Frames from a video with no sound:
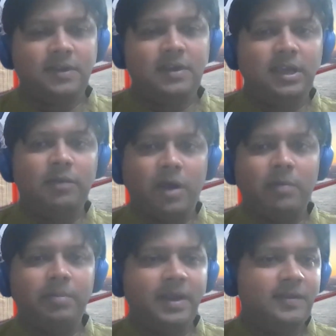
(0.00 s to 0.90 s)
sitting in
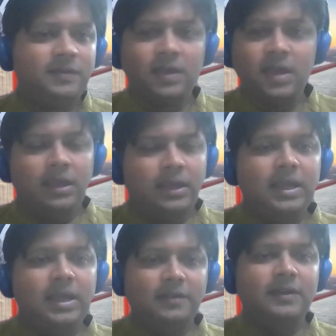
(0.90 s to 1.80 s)
one place
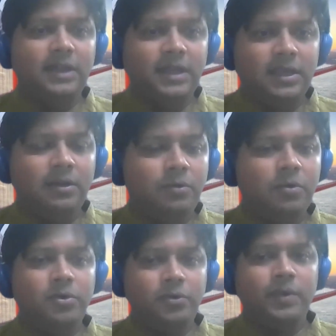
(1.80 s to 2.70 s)
can easily
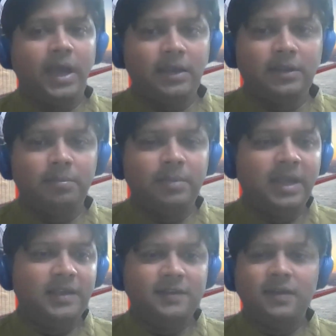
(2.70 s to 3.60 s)
go to another
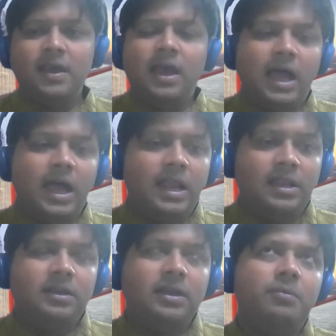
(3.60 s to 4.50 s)
place,
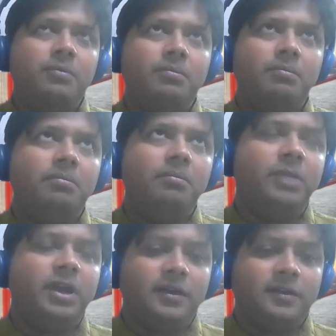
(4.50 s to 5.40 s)
and
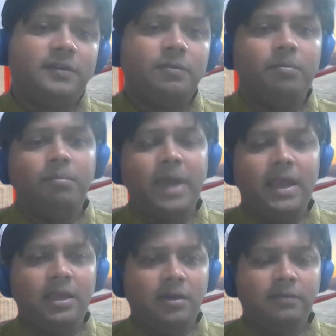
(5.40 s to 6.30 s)
because
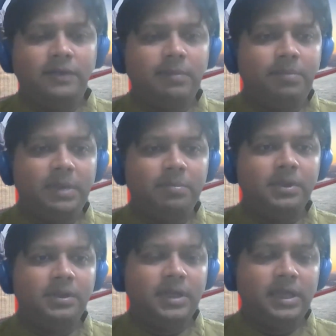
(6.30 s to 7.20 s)
many of the
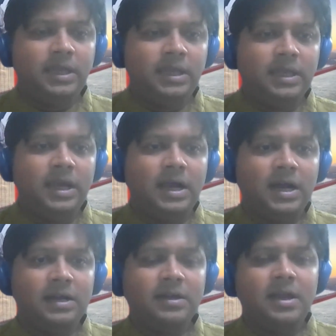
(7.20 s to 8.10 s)
people in India
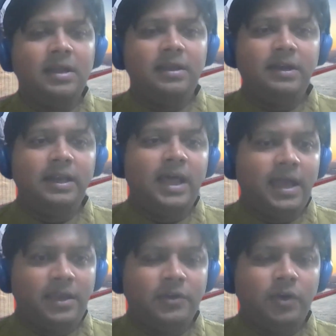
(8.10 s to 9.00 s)
are
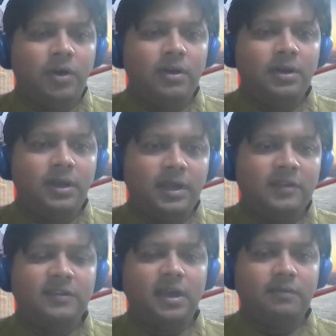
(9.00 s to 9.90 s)
reliant on
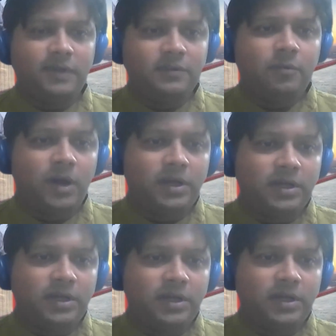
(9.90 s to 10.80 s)
surface
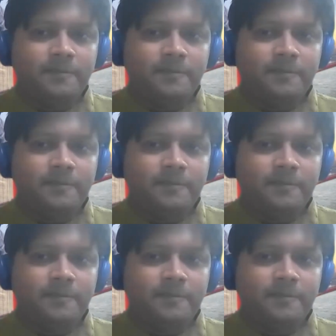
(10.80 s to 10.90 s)
water,